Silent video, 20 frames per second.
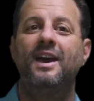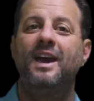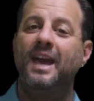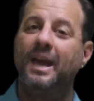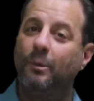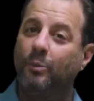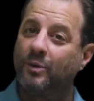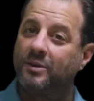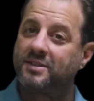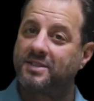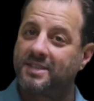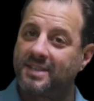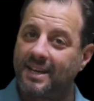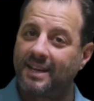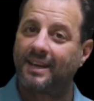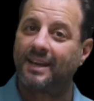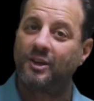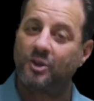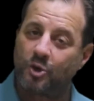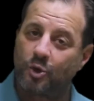He was
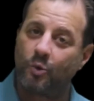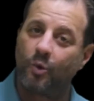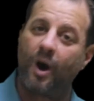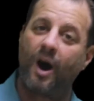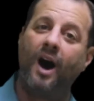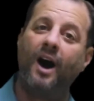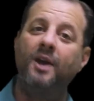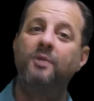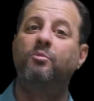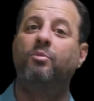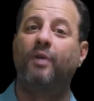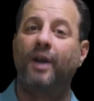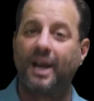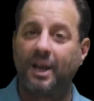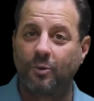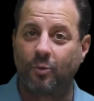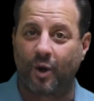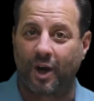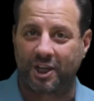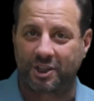seeking to
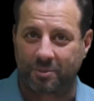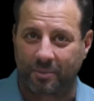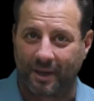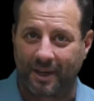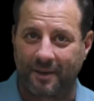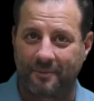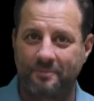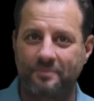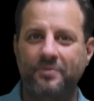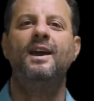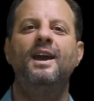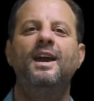unbrainwash me.